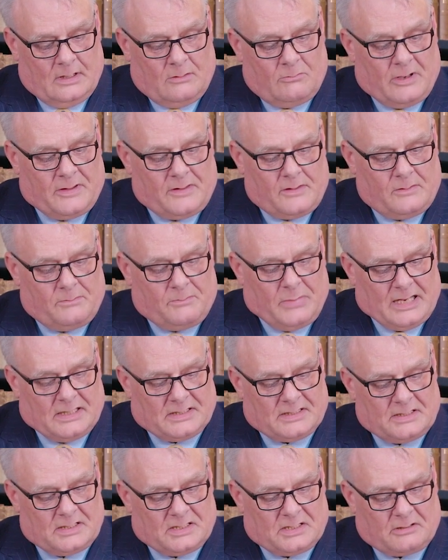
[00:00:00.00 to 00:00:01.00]
Whether the
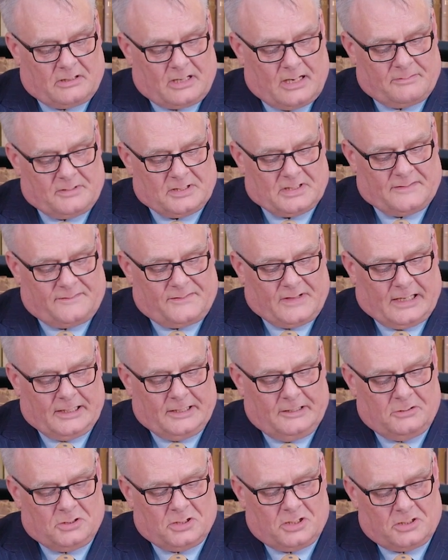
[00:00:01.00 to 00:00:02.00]
best described as a
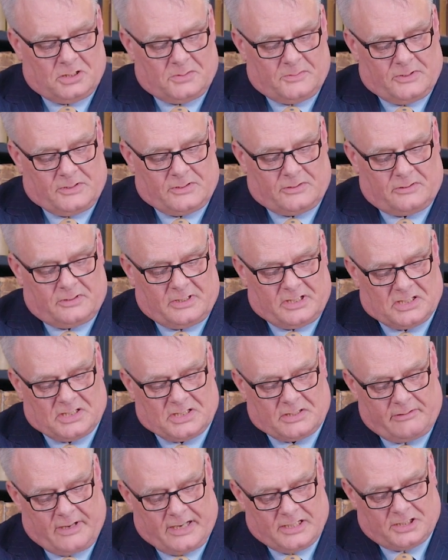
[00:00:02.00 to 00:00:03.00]
value judgment or a
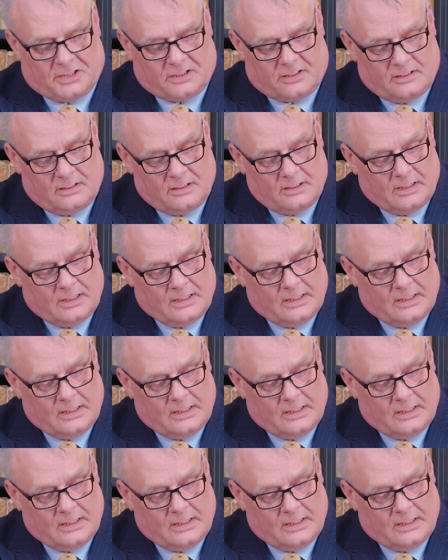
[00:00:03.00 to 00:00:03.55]
discretion,